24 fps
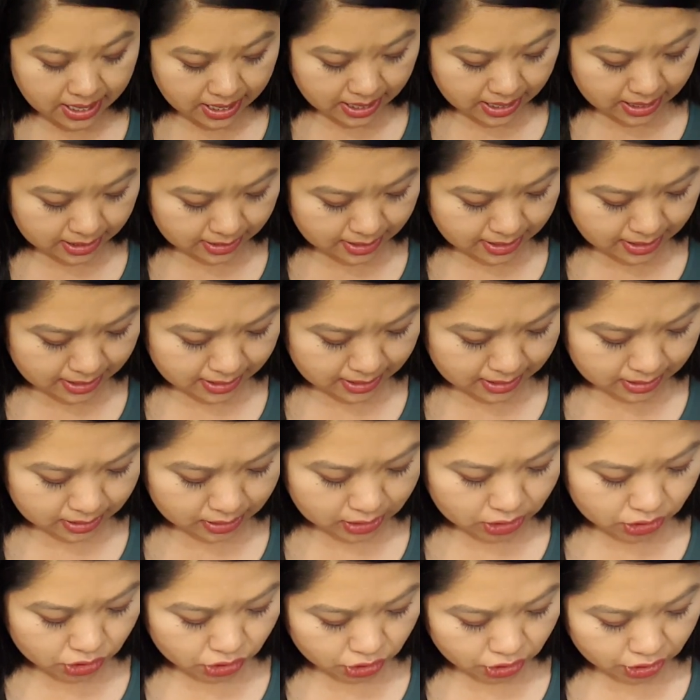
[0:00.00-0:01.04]
And then
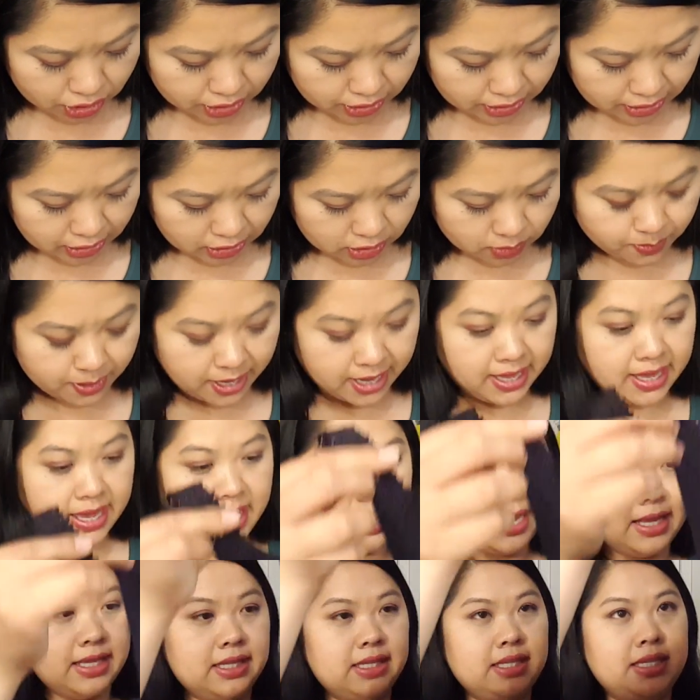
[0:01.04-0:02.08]
this shirt is by
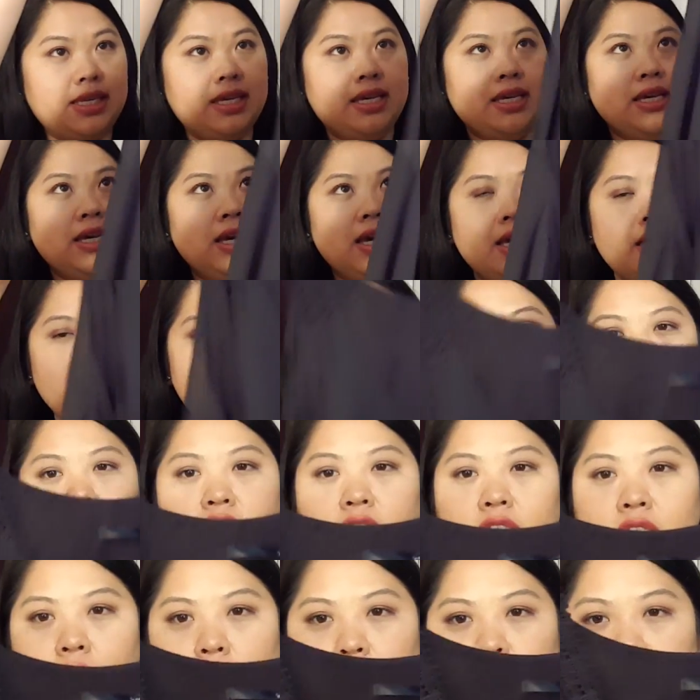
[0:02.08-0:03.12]
Kensie and
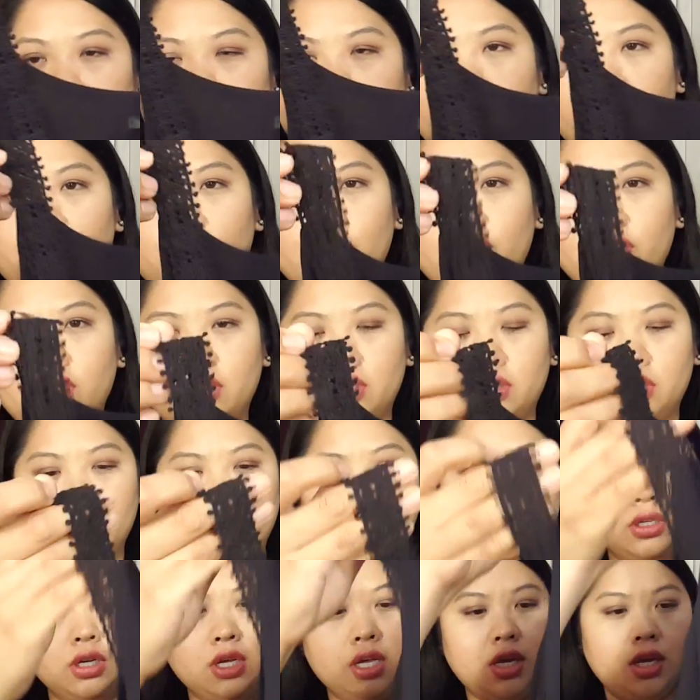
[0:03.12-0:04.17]
it's a
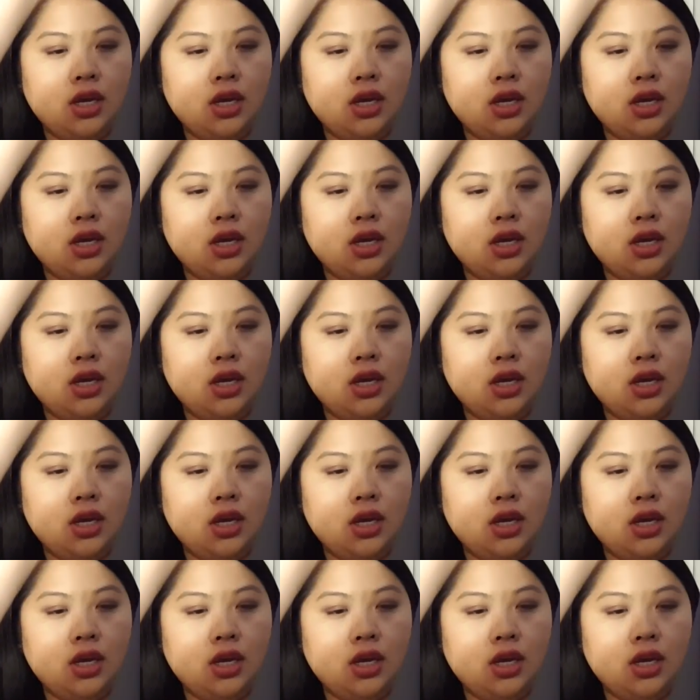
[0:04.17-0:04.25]
beautiful